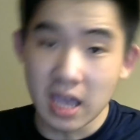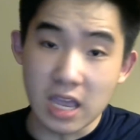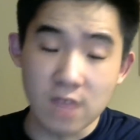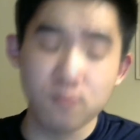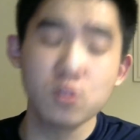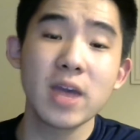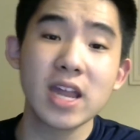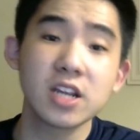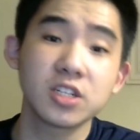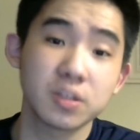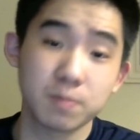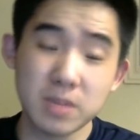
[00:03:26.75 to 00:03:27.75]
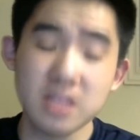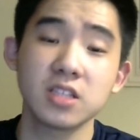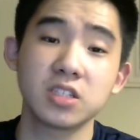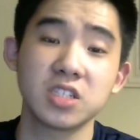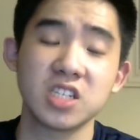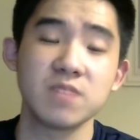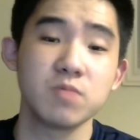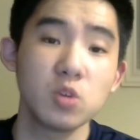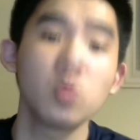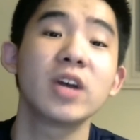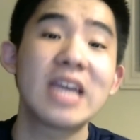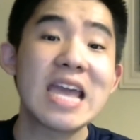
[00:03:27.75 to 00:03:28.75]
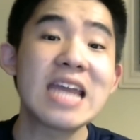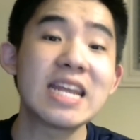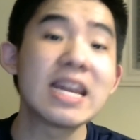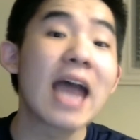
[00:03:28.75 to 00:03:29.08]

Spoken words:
If you manage to beat this team, you will gain an